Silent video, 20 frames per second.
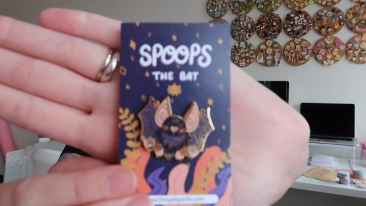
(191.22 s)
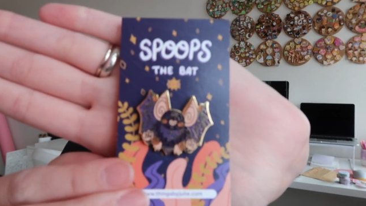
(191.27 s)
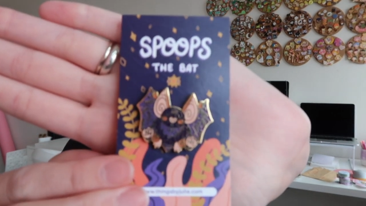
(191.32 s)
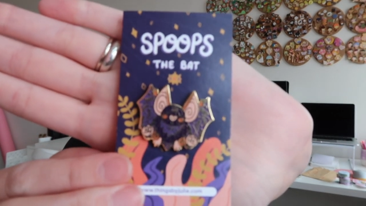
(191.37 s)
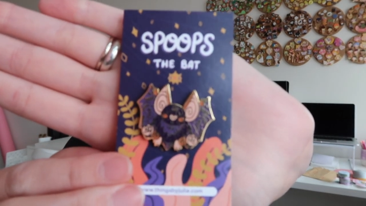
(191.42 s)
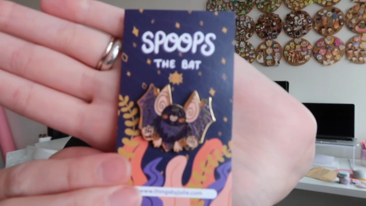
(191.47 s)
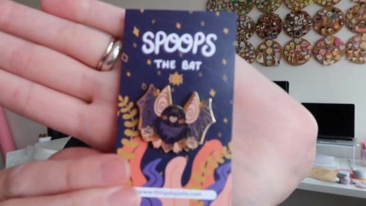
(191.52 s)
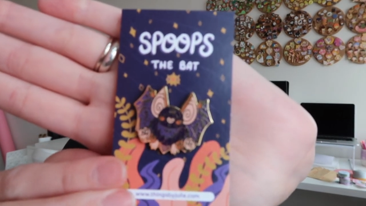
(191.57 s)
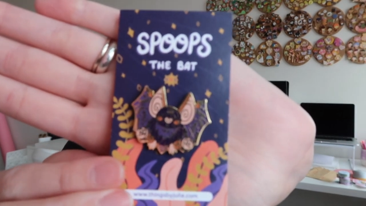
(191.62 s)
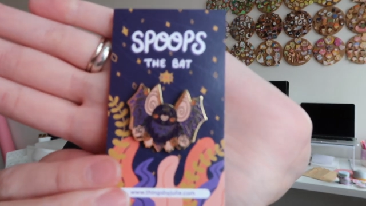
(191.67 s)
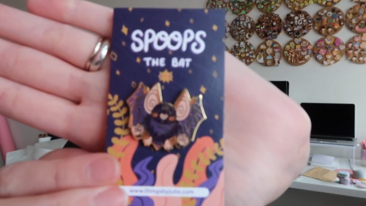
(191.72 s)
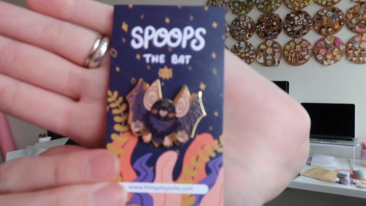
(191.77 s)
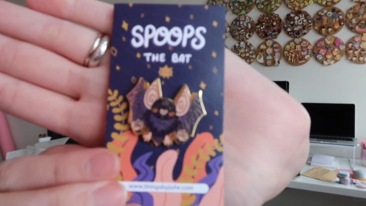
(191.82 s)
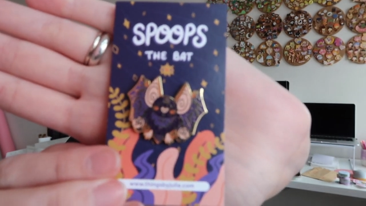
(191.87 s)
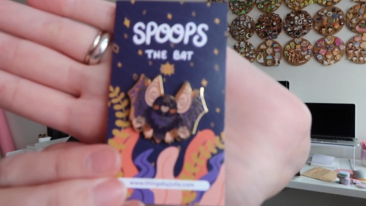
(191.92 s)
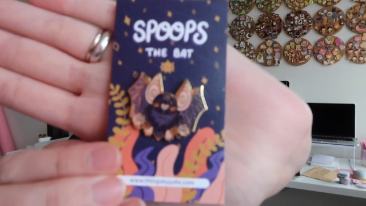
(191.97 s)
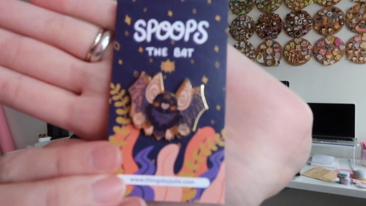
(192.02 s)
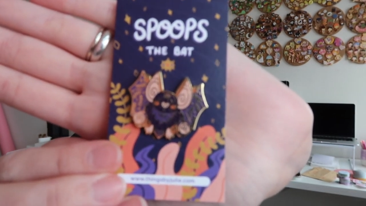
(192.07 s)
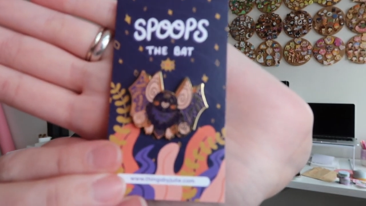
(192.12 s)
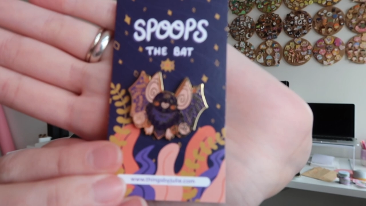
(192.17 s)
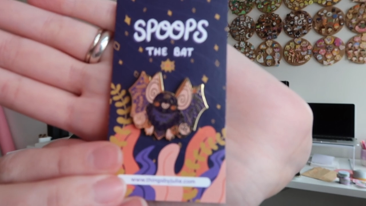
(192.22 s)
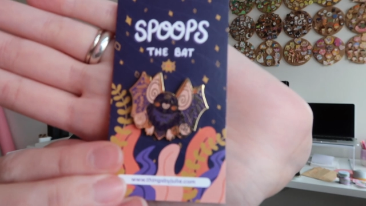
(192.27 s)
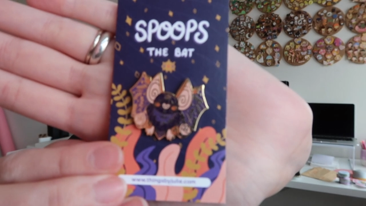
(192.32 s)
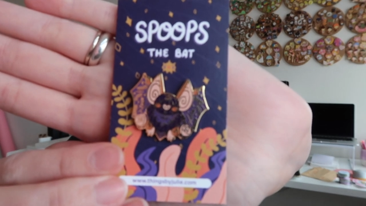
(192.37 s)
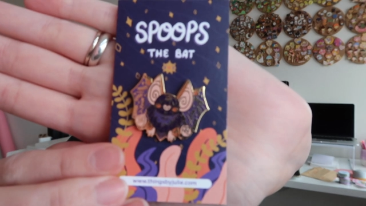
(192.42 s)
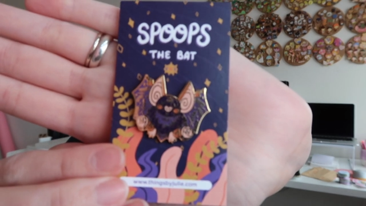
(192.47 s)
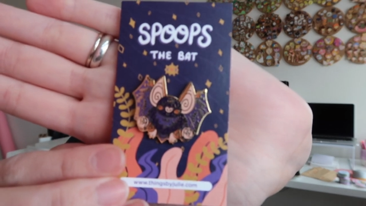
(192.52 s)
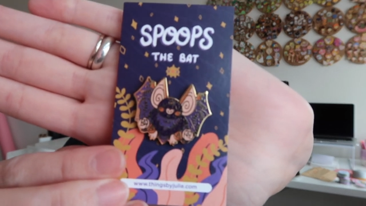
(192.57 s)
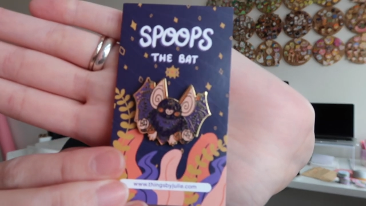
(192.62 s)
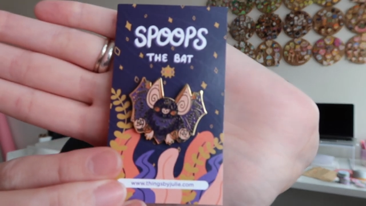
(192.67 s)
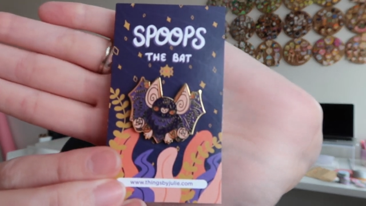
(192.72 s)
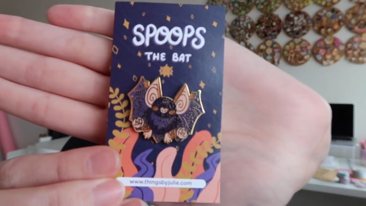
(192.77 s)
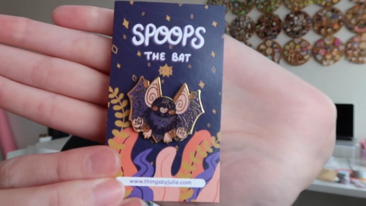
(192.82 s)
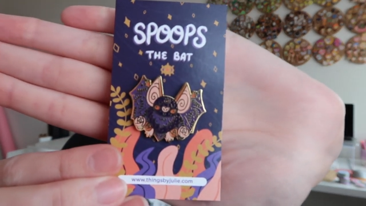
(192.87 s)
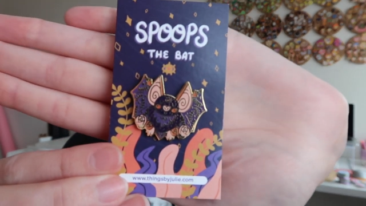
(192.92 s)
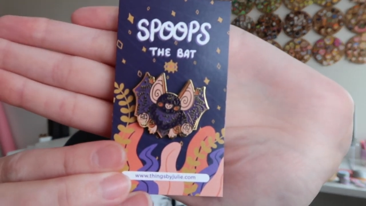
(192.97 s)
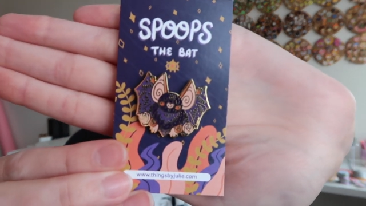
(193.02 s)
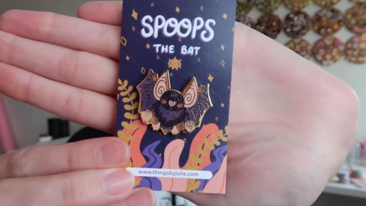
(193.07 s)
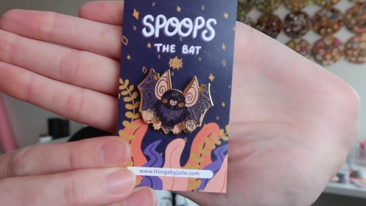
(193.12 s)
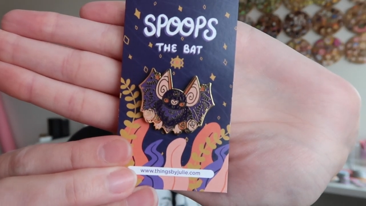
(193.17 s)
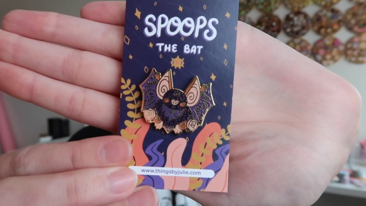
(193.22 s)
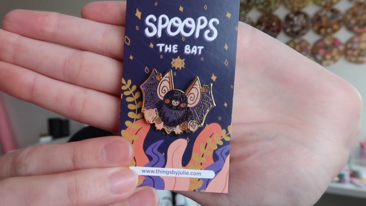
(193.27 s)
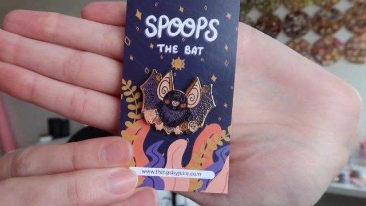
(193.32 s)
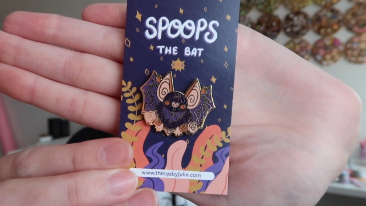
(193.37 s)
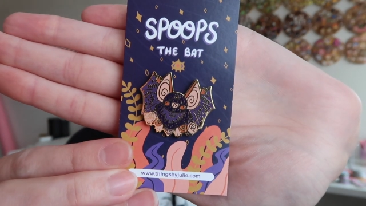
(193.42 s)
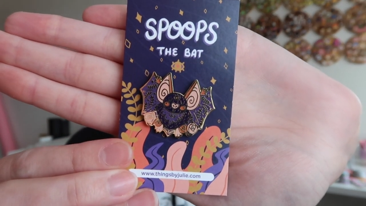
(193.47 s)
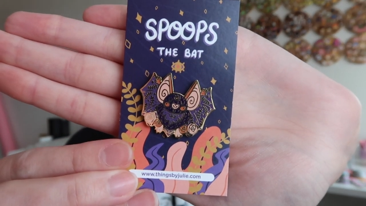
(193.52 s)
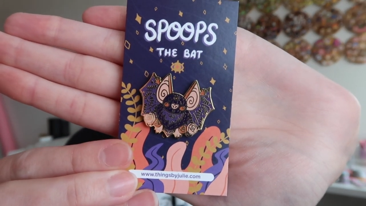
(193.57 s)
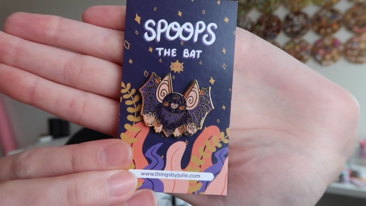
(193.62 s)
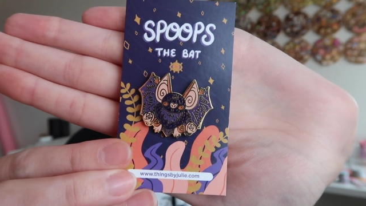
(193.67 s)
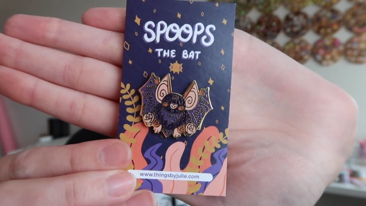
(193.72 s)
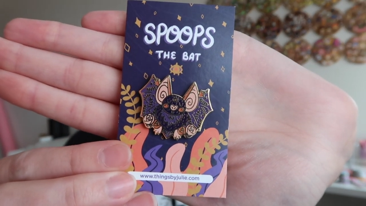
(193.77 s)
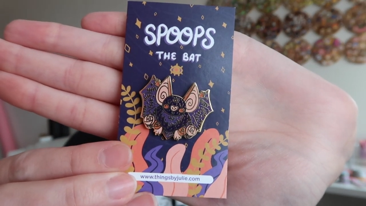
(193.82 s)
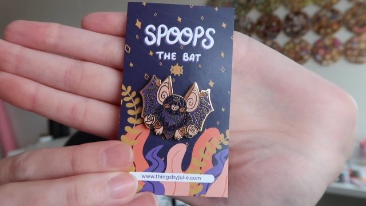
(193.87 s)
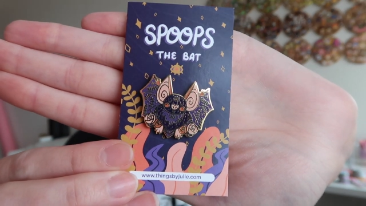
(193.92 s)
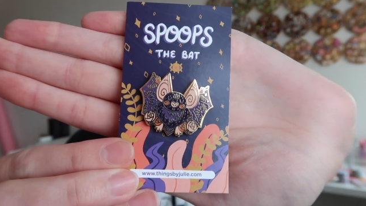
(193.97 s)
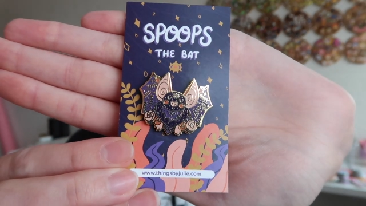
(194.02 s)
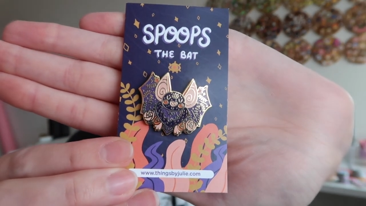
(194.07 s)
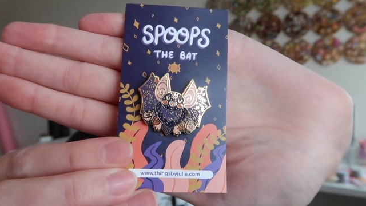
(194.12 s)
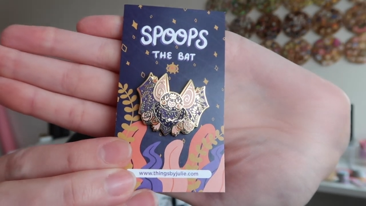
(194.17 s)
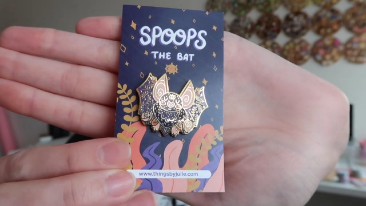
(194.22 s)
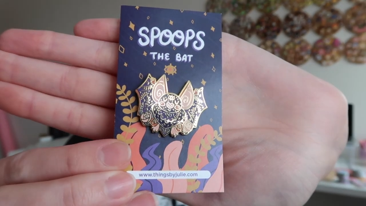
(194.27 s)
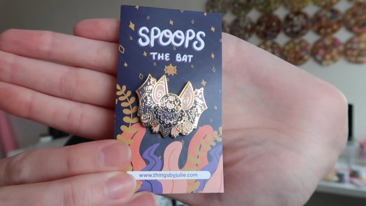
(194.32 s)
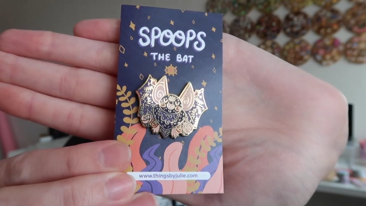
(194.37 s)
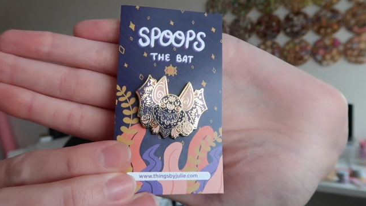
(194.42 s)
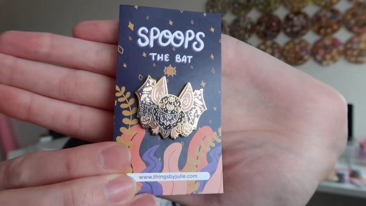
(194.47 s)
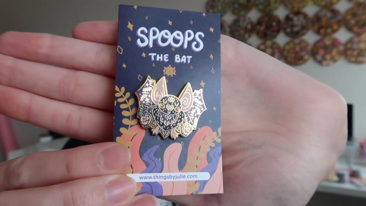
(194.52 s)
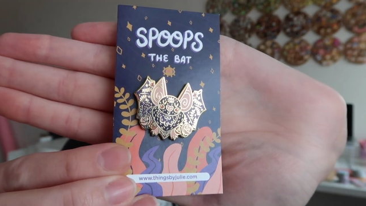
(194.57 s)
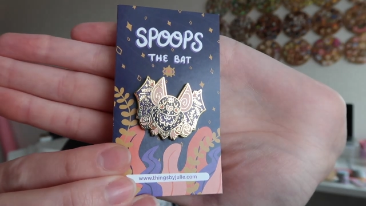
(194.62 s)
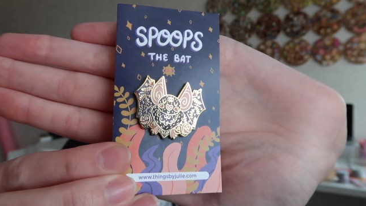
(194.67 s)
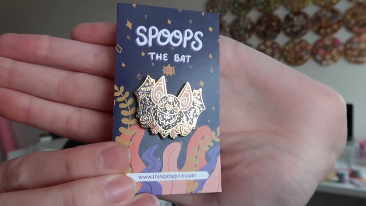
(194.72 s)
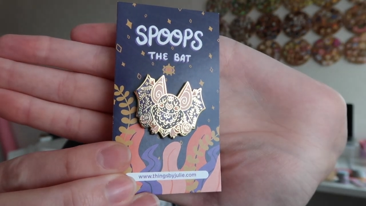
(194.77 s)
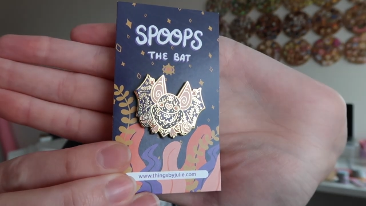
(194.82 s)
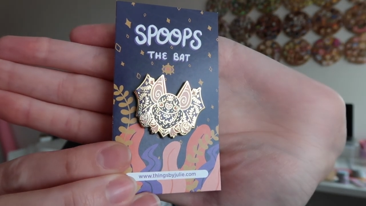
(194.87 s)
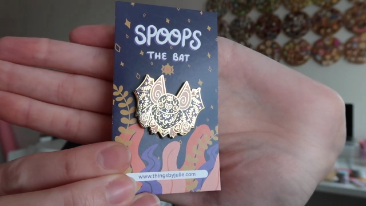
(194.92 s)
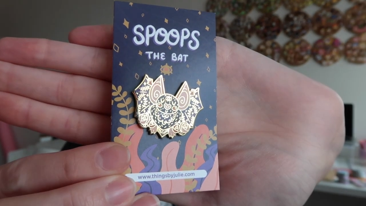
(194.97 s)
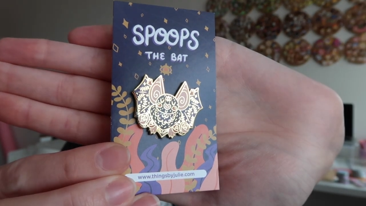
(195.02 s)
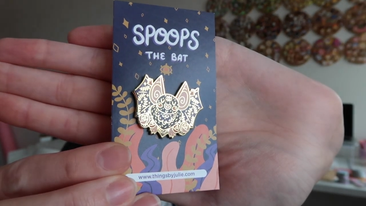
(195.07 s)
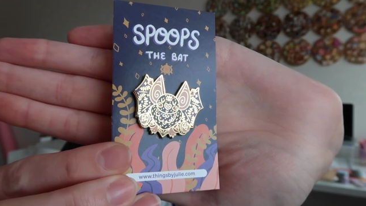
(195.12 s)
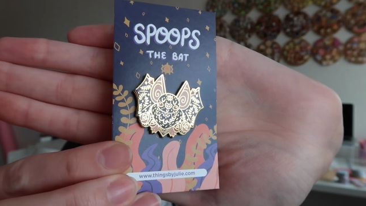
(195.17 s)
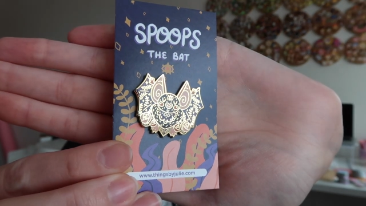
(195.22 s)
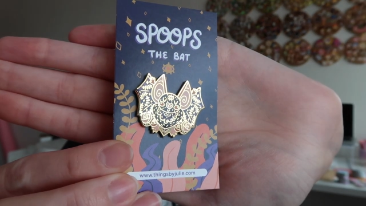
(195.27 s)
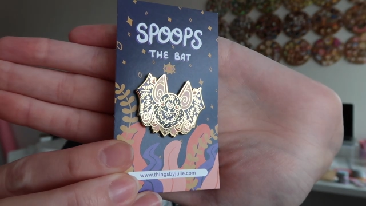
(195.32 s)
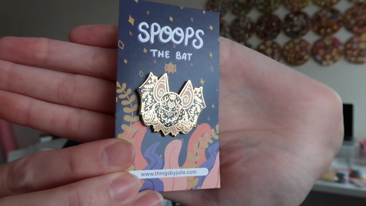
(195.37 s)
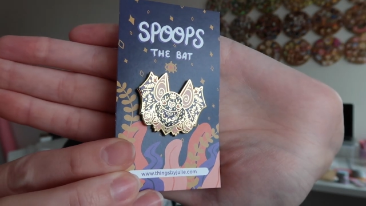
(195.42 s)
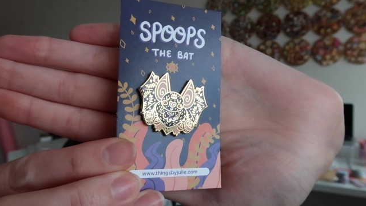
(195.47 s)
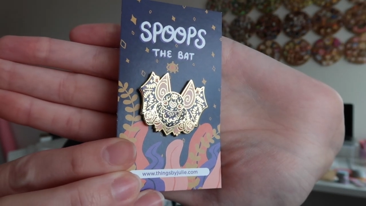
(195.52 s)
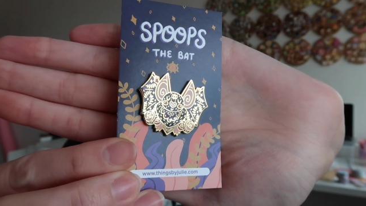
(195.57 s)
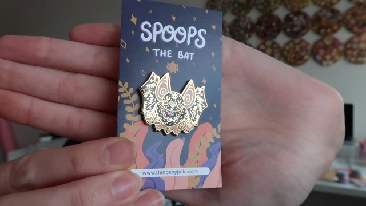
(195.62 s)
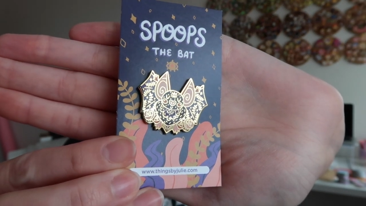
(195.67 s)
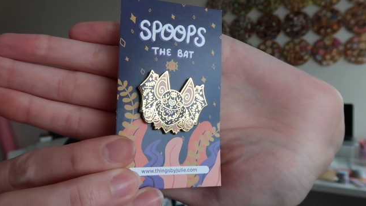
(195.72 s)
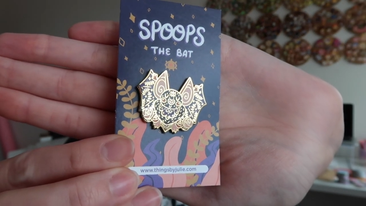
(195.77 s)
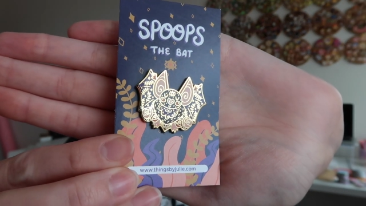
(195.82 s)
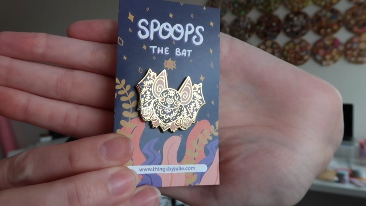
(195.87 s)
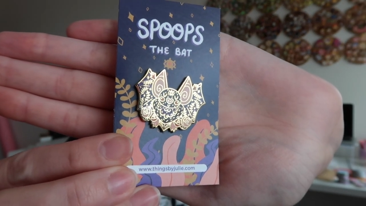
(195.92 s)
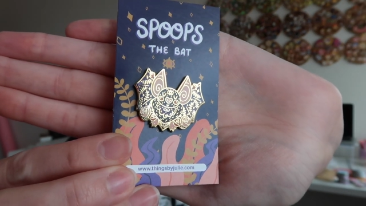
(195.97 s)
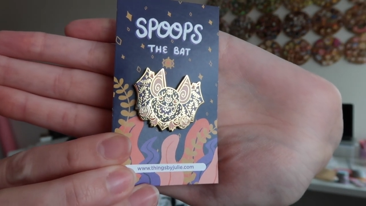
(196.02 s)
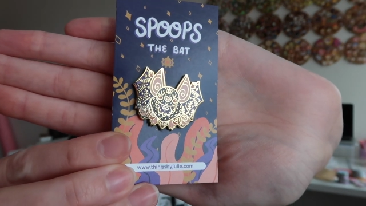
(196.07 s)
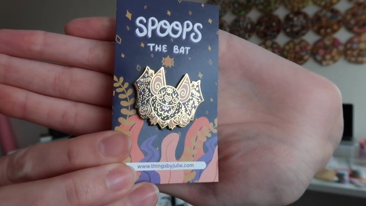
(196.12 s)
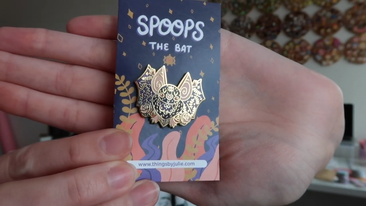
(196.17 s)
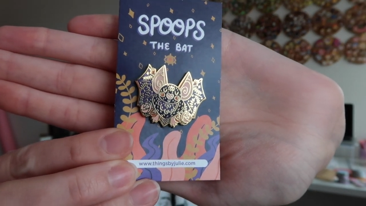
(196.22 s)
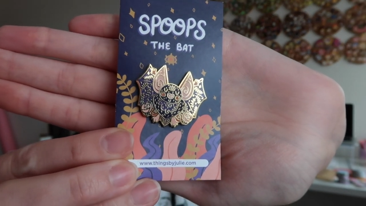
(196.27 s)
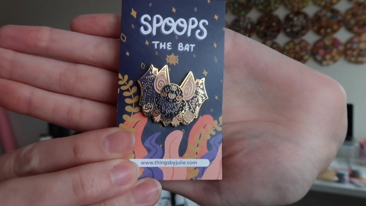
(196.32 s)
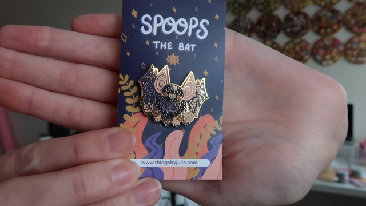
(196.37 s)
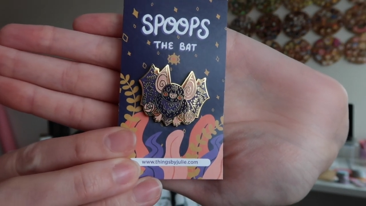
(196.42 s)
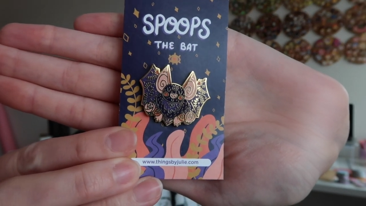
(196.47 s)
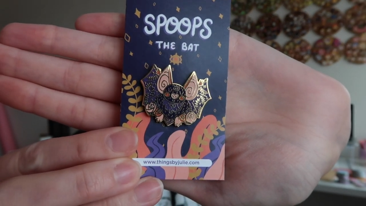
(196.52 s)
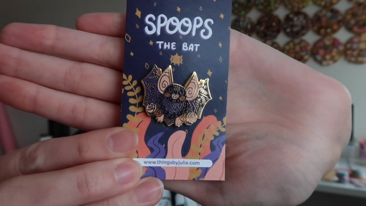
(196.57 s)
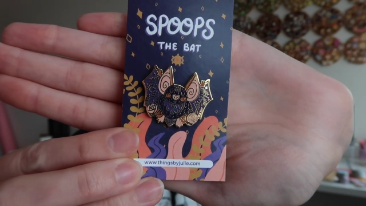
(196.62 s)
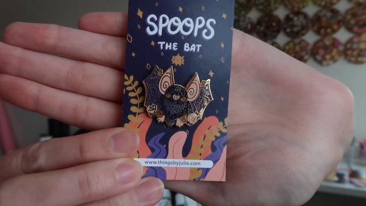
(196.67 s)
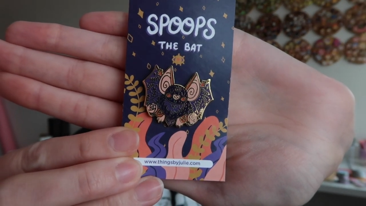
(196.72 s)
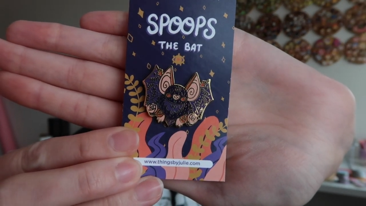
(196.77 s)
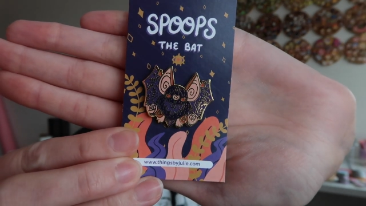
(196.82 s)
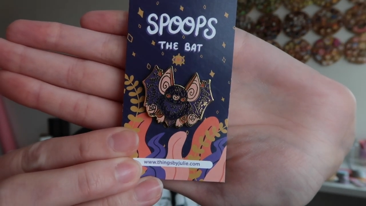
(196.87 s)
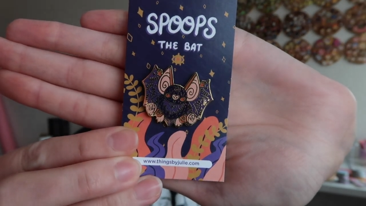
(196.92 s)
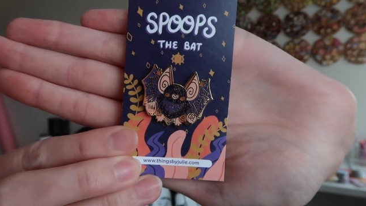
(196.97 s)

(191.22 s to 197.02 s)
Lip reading: No face is visible, so there are no lips to read.